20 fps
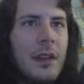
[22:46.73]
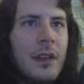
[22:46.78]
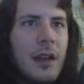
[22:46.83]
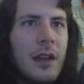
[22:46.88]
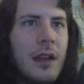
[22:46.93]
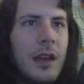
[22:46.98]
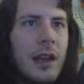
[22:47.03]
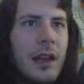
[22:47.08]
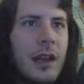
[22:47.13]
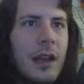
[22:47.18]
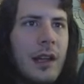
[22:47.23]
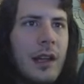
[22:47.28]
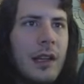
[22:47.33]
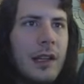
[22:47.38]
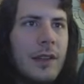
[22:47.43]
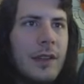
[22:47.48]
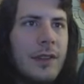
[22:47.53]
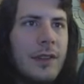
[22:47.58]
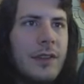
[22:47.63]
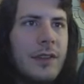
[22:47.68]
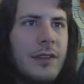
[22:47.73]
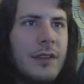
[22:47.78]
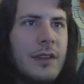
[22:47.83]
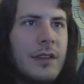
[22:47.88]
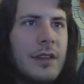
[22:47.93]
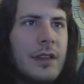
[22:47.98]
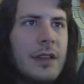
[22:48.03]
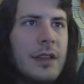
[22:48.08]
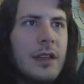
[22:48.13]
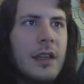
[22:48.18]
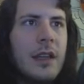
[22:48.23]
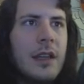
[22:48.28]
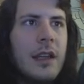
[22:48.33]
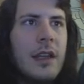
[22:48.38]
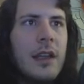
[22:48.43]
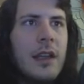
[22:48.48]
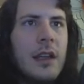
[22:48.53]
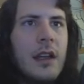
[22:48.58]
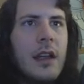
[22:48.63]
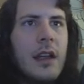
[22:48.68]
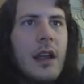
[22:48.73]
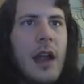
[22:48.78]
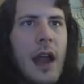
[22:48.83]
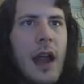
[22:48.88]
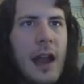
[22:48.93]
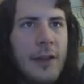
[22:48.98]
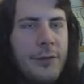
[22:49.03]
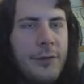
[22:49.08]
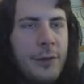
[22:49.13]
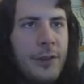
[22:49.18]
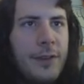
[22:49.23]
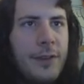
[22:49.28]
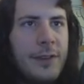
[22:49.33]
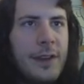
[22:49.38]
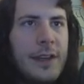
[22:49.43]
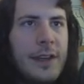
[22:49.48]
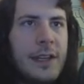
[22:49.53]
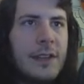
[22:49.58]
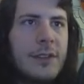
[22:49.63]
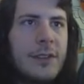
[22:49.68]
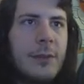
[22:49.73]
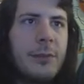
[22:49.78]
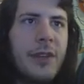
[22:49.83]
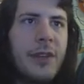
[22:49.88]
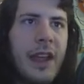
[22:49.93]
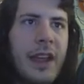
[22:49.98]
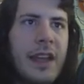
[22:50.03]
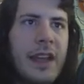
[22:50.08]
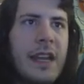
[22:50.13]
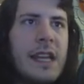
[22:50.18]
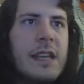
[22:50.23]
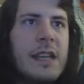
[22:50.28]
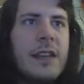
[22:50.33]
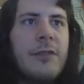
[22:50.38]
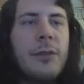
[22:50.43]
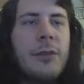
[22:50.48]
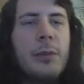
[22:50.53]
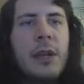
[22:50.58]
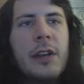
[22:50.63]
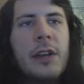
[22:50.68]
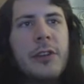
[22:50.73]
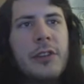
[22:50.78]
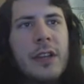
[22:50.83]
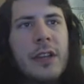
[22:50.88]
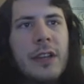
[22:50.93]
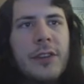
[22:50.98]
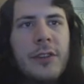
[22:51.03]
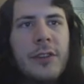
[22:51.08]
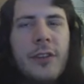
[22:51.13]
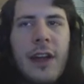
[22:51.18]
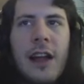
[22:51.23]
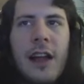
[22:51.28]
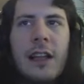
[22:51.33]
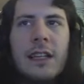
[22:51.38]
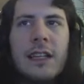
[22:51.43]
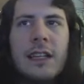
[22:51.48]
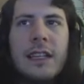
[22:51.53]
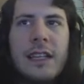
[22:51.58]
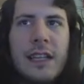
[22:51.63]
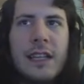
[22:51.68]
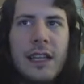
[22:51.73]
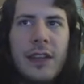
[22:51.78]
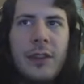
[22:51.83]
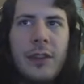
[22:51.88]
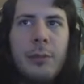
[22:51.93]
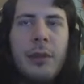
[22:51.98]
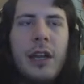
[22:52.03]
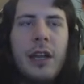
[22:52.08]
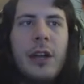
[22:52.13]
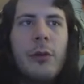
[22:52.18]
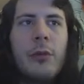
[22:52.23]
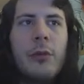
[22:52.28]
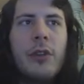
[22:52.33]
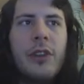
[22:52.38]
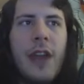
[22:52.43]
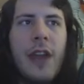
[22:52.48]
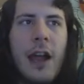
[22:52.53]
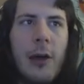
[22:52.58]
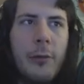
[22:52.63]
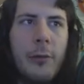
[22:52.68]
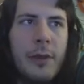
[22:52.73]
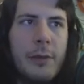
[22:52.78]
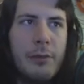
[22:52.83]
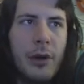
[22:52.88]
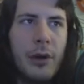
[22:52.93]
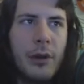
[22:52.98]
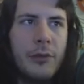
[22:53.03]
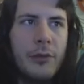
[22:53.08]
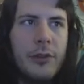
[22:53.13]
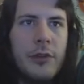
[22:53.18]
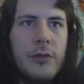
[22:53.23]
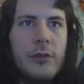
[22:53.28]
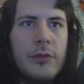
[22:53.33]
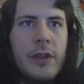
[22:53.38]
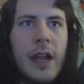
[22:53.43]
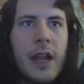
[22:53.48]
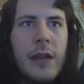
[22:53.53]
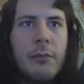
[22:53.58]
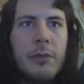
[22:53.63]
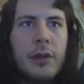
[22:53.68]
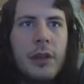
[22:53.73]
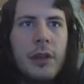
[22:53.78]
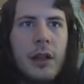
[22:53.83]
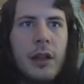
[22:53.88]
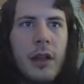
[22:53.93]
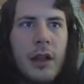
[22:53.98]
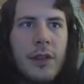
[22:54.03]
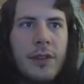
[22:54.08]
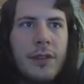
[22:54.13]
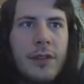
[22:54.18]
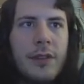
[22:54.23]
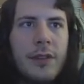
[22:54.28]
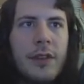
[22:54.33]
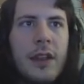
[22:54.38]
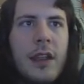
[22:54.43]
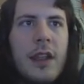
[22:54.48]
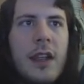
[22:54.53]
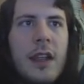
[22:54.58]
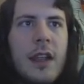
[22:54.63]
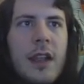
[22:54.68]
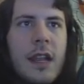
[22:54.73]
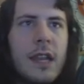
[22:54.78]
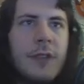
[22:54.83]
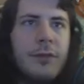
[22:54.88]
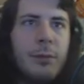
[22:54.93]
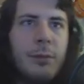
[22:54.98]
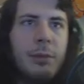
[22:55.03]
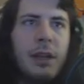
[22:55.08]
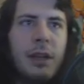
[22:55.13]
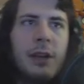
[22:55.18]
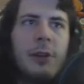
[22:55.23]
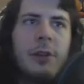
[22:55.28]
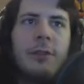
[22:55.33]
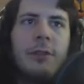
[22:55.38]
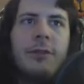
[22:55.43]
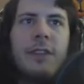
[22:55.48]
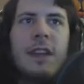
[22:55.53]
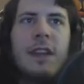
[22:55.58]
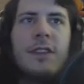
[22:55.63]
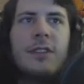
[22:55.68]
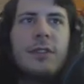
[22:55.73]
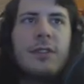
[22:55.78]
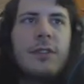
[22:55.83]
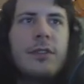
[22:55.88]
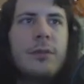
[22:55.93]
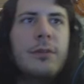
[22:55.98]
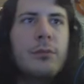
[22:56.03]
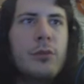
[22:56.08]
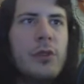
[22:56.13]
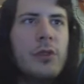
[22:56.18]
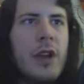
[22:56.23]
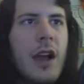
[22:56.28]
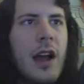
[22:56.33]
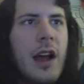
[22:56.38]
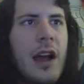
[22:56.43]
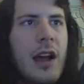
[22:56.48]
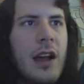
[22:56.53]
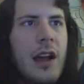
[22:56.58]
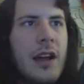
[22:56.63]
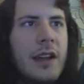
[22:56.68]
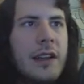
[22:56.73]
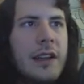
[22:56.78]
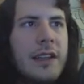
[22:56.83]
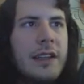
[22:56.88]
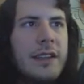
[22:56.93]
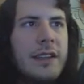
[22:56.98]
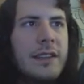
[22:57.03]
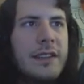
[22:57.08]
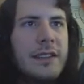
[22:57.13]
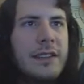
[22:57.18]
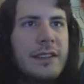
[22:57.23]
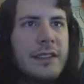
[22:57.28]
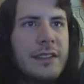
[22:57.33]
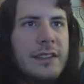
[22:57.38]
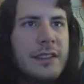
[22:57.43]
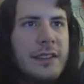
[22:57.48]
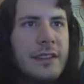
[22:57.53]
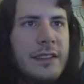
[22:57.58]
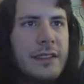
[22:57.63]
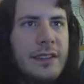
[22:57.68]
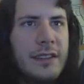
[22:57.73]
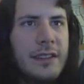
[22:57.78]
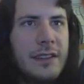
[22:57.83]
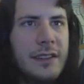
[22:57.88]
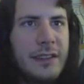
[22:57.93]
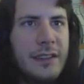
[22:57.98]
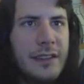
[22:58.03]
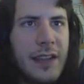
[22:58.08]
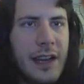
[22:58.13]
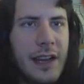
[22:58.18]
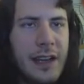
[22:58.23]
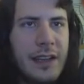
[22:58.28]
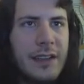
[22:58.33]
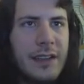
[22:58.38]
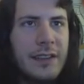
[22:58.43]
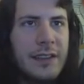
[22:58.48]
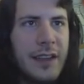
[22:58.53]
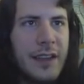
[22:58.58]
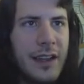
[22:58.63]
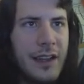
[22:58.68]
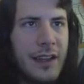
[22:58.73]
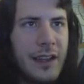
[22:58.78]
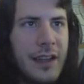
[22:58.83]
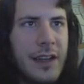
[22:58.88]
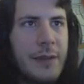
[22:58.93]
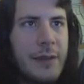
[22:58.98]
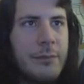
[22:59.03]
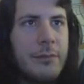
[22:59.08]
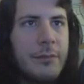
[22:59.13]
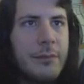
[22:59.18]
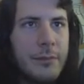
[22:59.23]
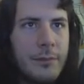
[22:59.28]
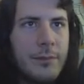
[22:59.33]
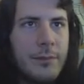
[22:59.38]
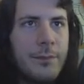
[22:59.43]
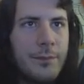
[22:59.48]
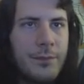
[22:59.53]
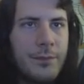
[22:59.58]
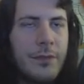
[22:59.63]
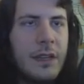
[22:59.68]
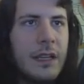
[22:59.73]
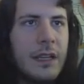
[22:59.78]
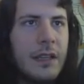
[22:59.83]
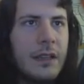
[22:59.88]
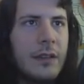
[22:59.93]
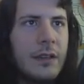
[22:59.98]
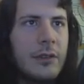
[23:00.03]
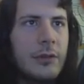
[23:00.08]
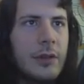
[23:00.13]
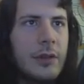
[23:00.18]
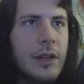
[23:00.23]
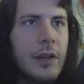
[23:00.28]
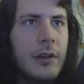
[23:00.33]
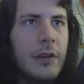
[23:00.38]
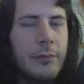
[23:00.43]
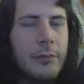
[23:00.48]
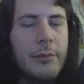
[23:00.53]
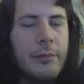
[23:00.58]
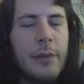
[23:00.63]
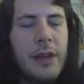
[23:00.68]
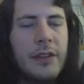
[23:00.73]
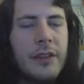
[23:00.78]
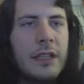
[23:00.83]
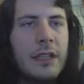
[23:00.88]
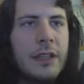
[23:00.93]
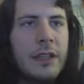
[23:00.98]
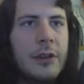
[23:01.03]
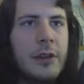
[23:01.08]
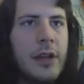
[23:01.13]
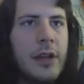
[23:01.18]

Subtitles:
Let's see. After this ending is obtained, if the player selects the file again, the player will now be brought to New Game Plus. If the player defeats Smuya a second time in basically in New